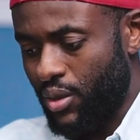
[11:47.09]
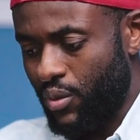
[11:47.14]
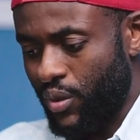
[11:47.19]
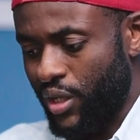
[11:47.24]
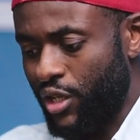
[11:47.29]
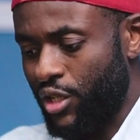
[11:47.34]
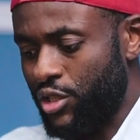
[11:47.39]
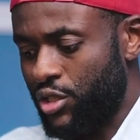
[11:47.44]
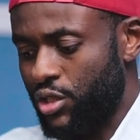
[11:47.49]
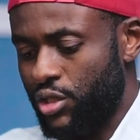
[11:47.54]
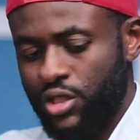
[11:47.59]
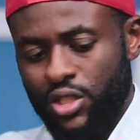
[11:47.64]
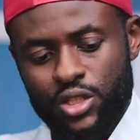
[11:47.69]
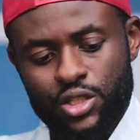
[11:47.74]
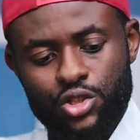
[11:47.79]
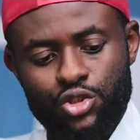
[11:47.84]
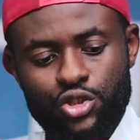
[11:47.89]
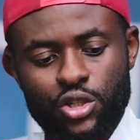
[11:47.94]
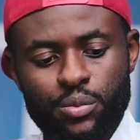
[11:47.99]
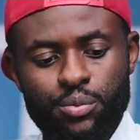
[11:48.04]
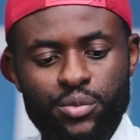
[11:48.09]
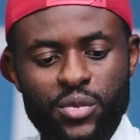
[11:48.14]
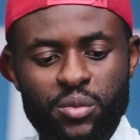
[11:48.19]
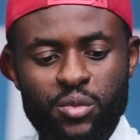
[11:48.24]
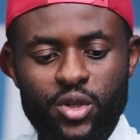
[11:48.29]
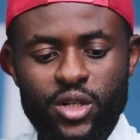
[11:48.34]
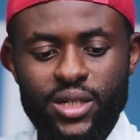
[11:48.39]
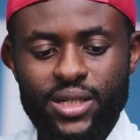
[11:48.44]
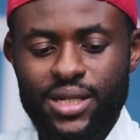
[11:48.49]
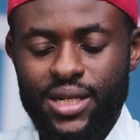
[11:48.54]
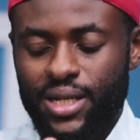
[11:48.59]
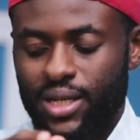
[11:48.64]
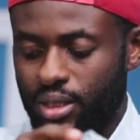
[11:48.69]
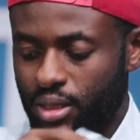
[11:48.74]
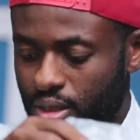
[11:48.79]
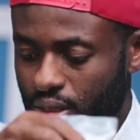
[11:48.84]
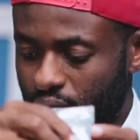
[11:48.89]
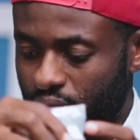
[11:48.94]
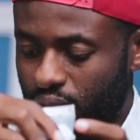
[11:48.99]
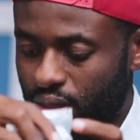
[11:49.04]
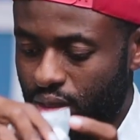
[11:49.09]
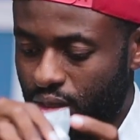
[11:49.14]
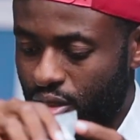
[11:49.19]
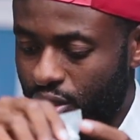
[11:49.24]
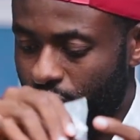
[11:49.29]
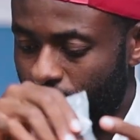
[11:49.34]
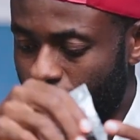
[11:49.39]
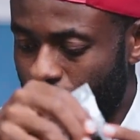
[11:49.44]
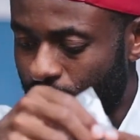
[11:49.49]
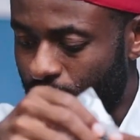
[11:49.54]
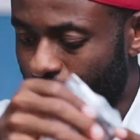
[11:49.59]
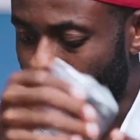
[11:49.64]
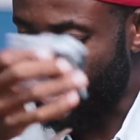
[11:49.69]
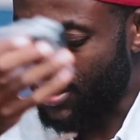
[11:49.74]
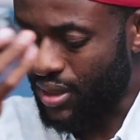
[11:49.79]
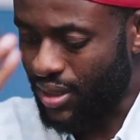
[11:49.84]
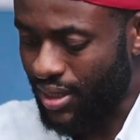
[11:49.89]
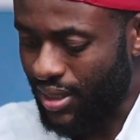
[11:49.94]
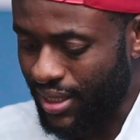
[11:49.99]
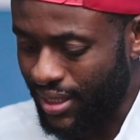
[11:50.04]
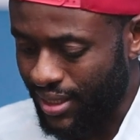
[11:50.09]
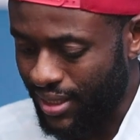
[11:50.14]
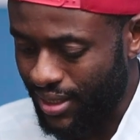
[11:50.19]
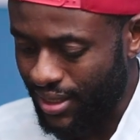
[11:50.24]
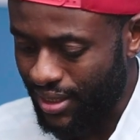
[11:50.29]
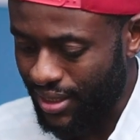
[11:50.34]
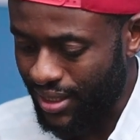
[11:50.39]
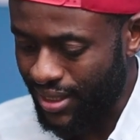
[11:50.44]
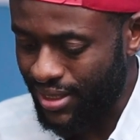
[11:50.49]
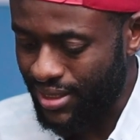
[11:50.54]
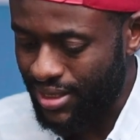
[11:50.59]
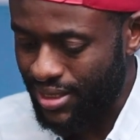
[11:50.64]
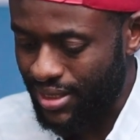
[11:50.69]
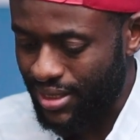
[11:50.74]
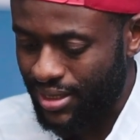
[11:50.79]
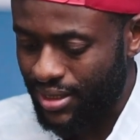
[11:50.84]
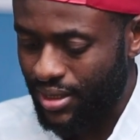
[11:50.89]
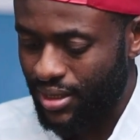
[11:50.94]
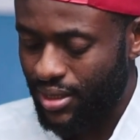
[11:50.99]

Why don't you just drop memory cards instead of 3 AC?